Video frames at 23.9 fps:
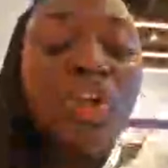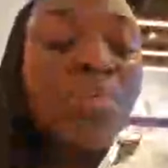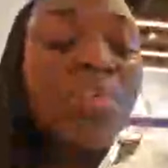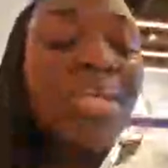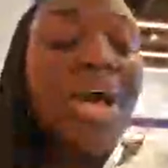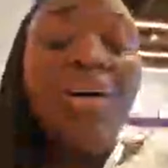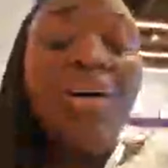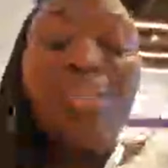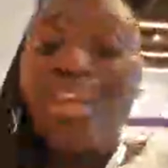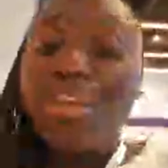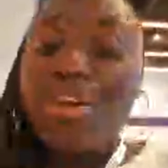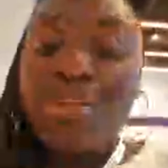
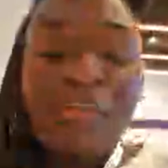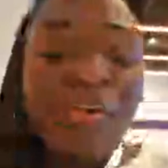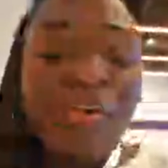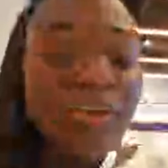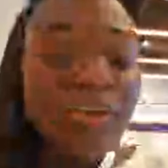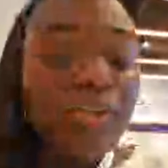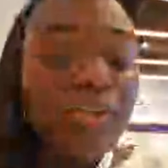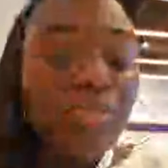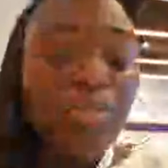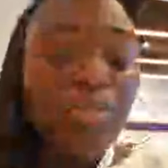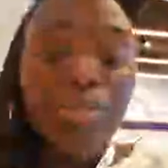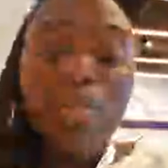where you can
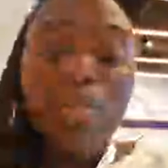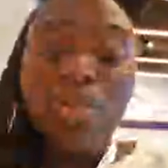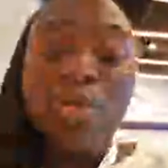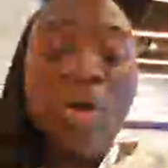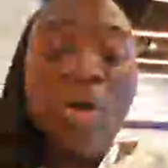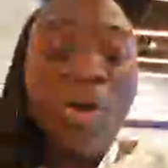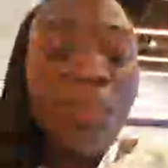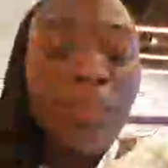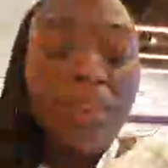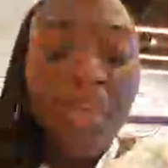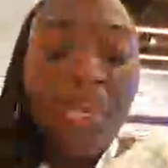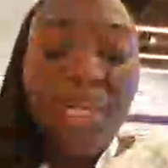work even in
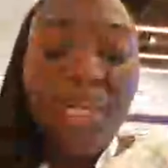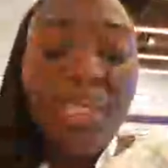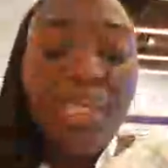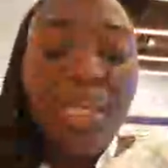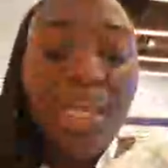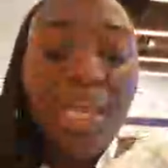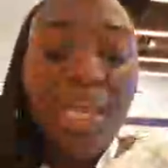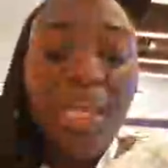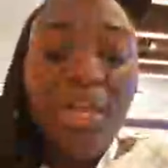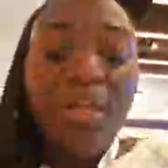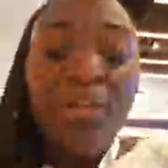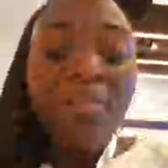people's
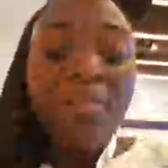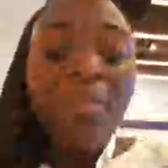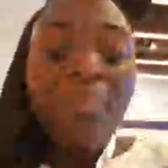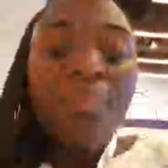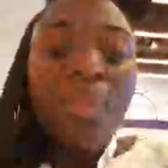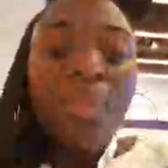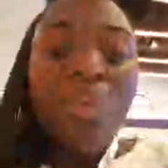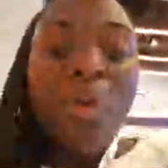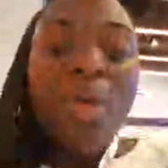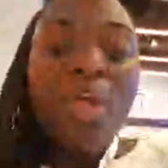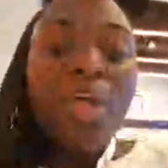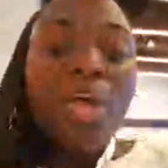own homes,
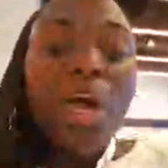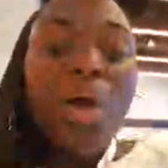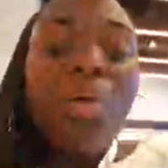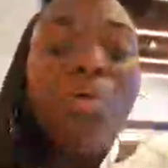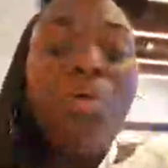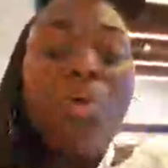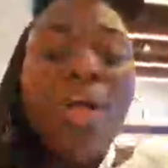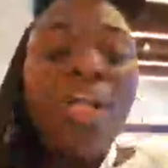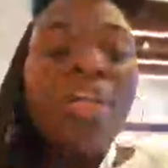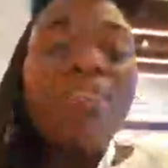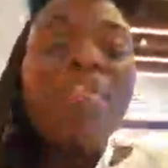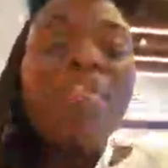in health
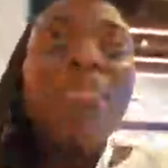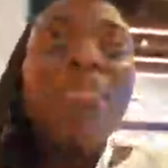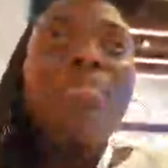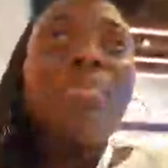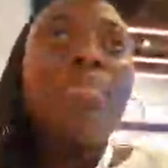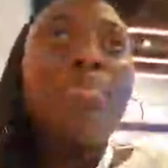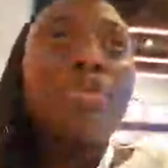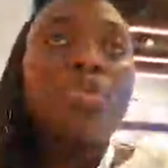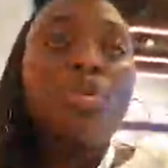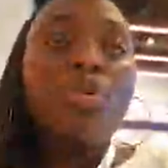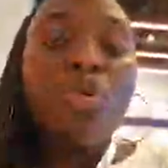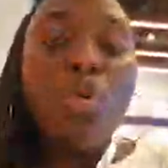centers. They've
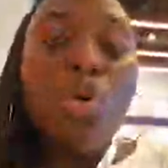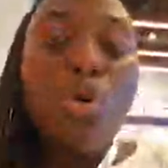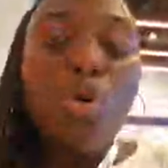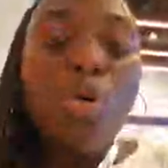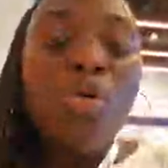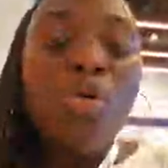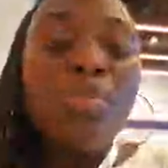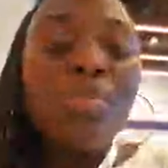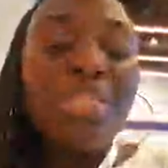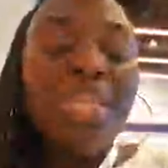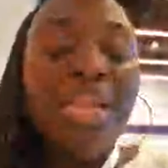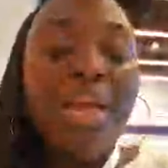got private
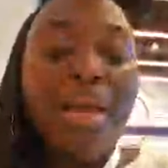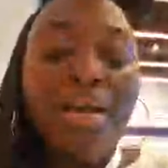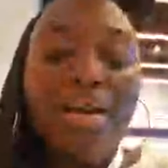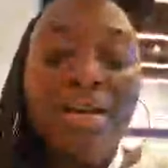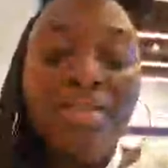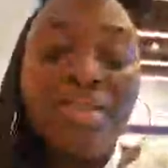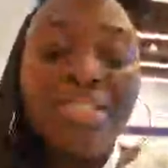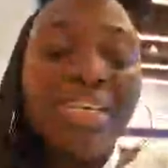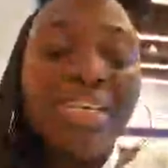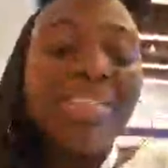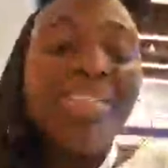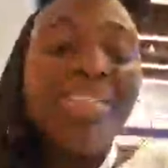companies
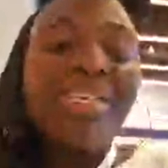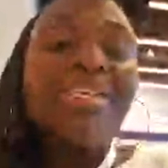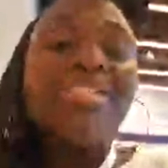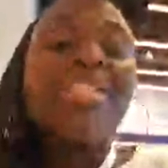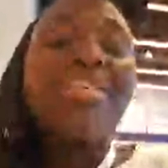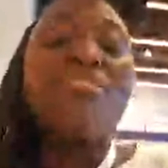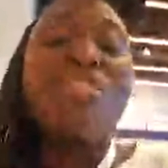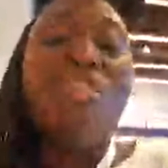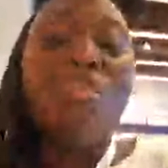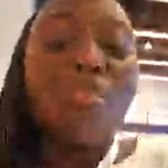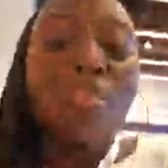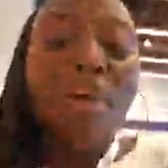as well,
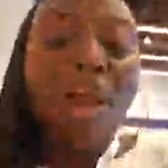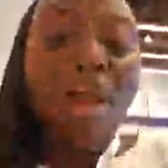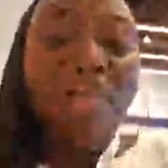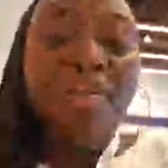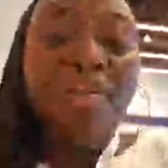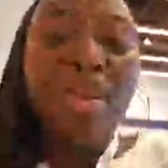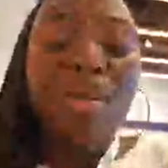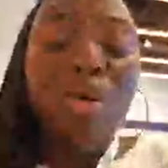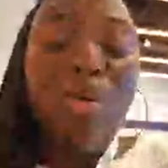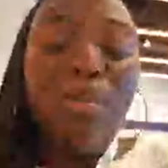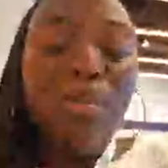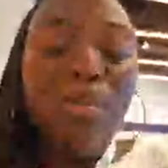
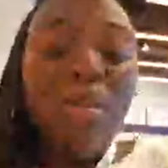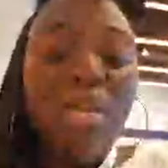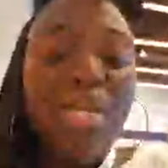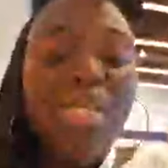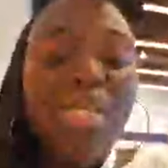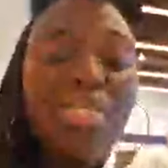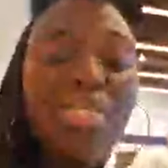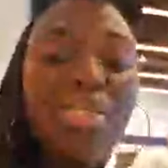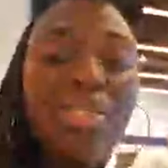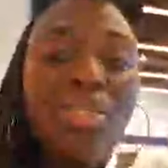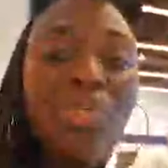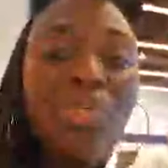insurance
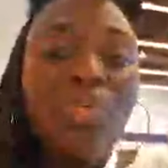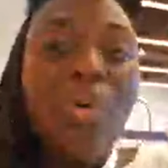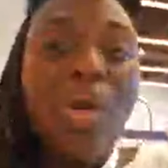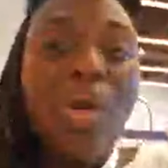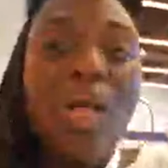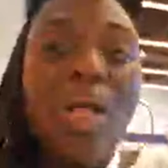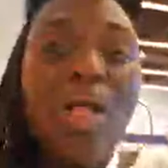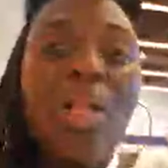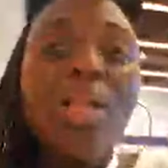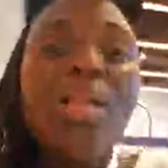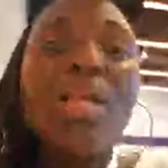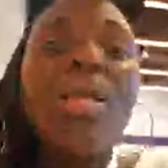companies.
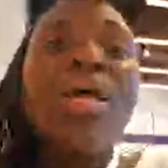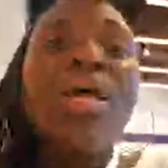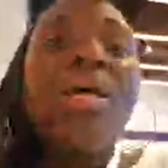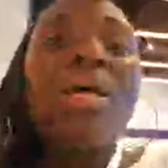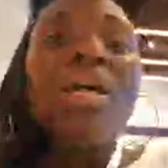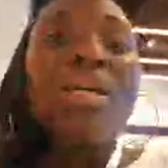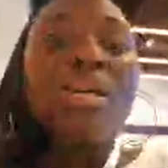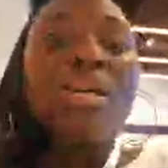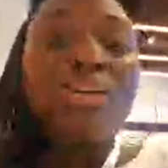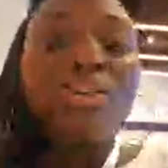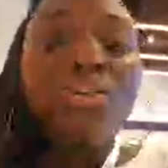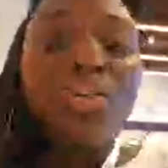These are some
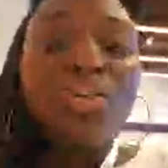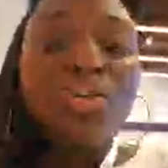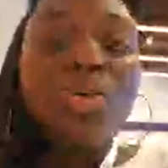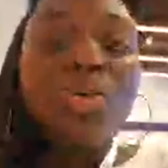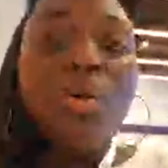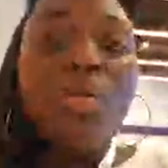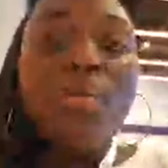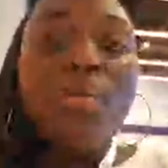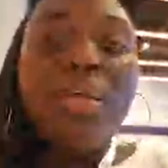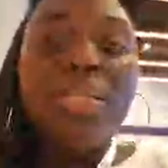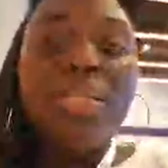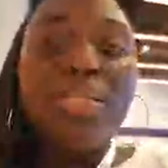
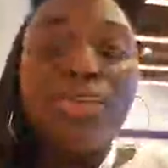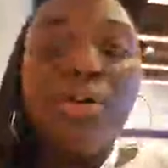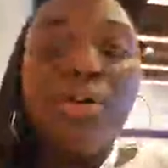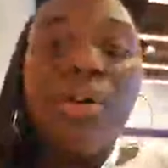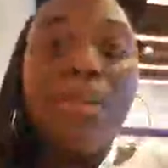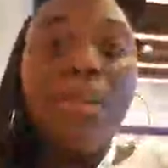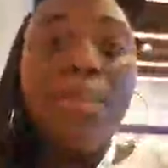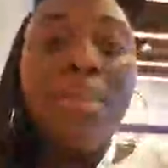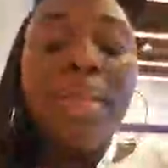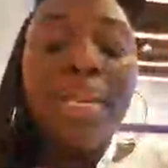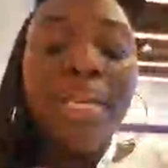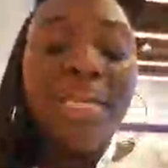of
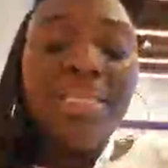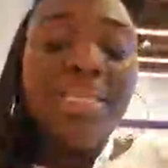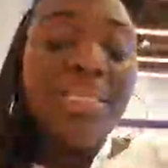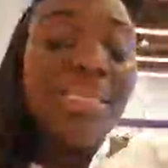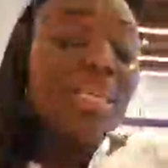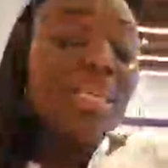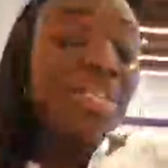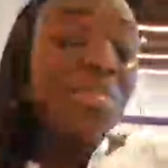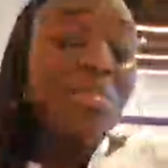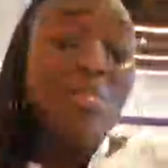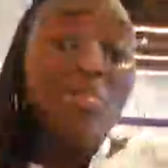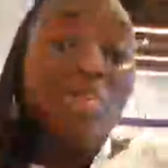
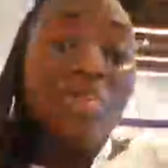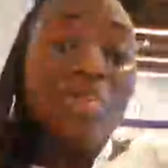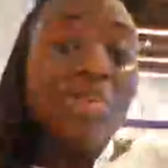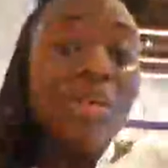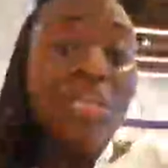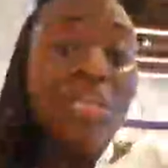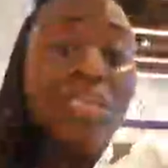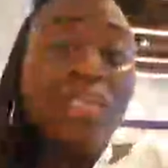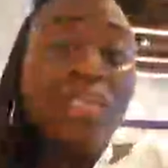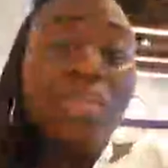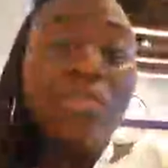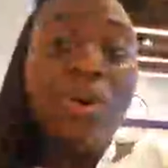the places where
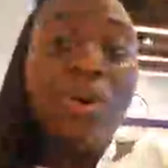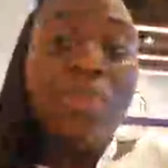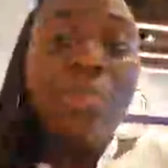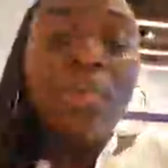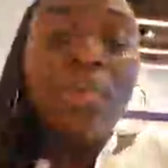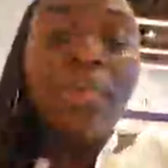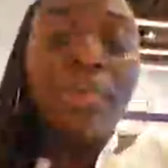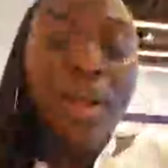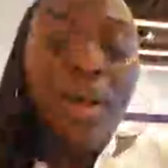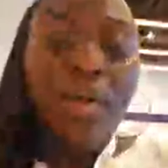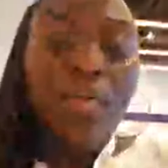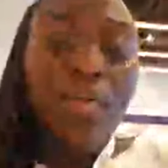people are
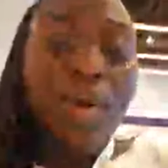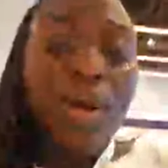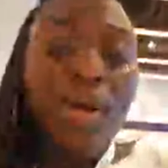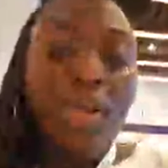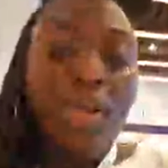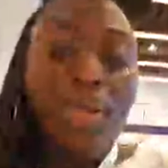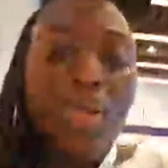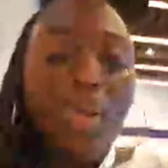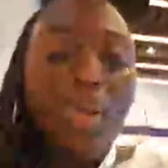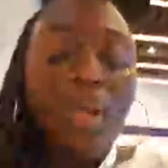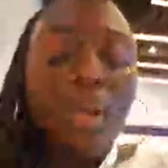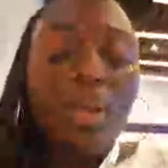working.
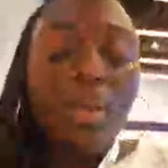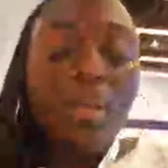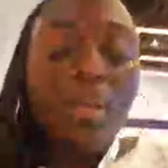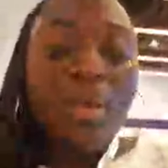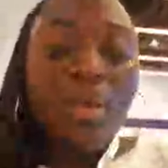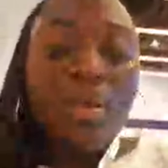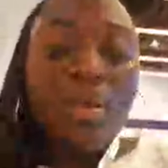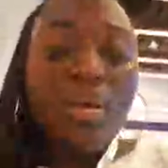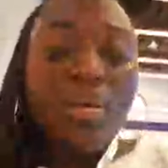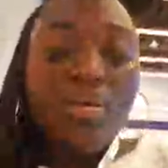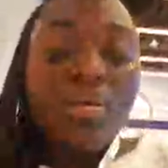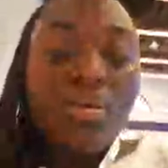
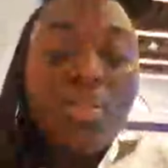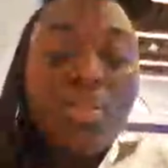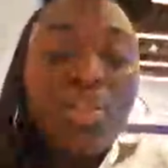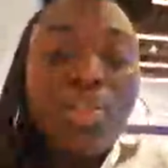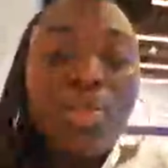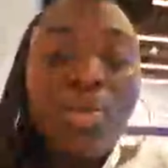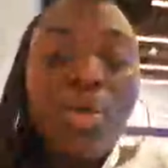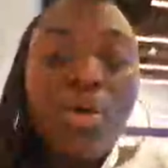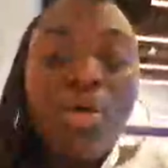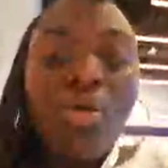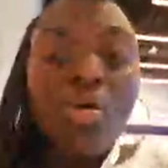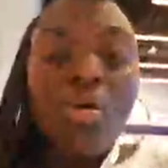So
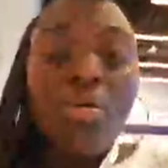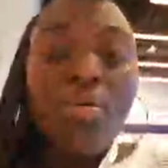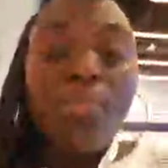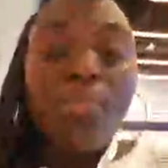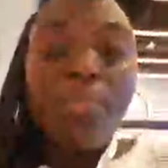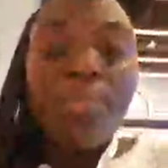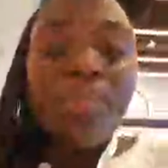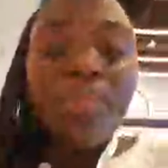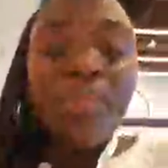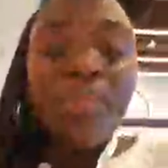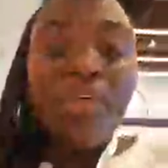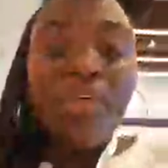if
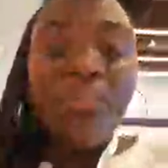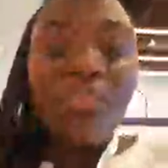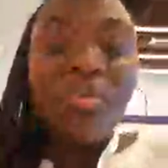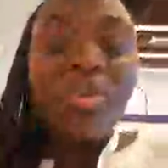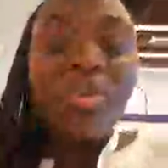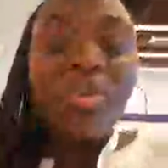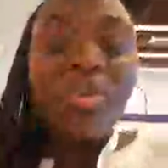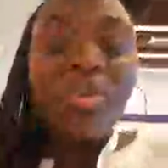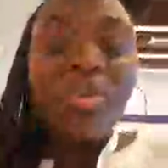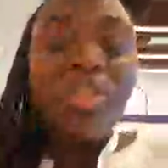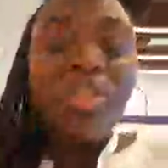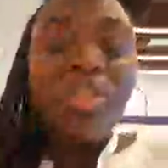you're stuck in
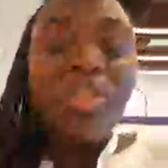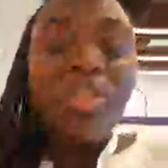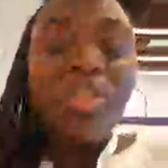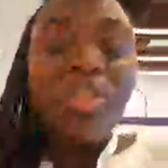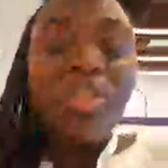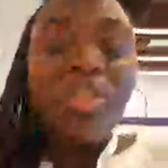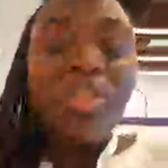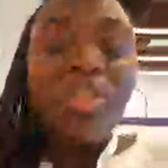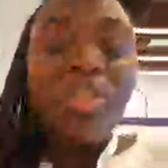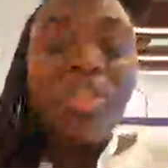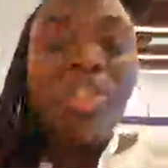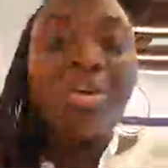that job,
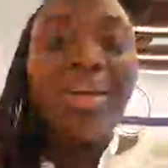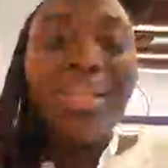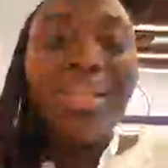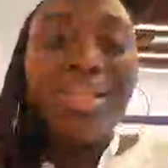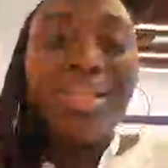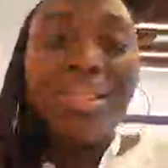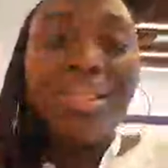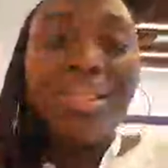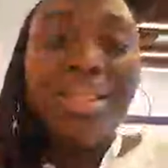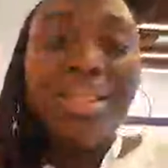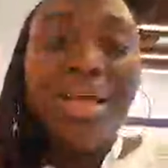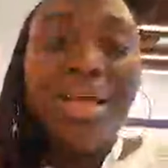
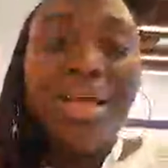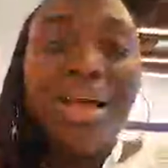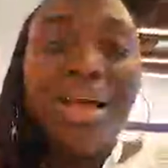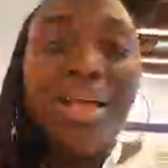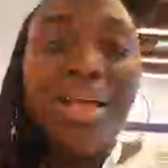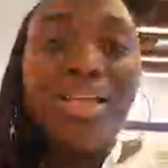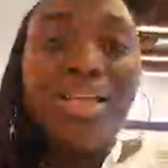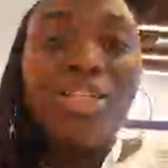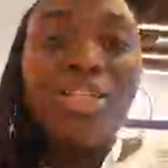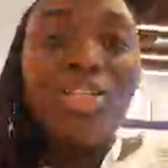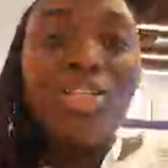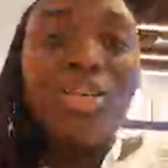it's
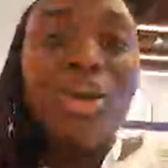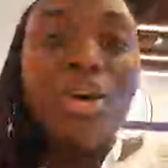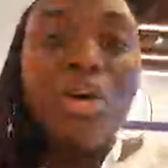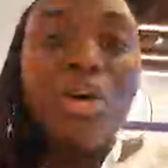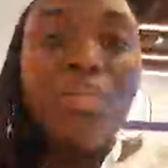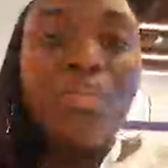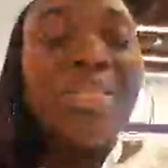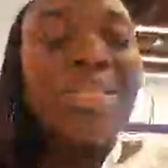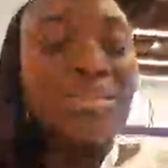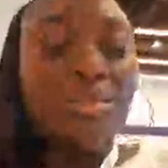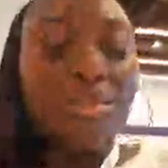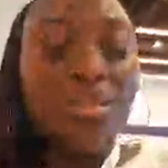worth
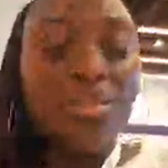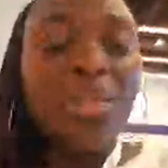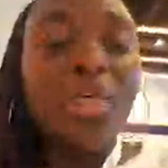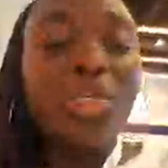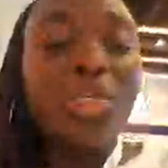changing.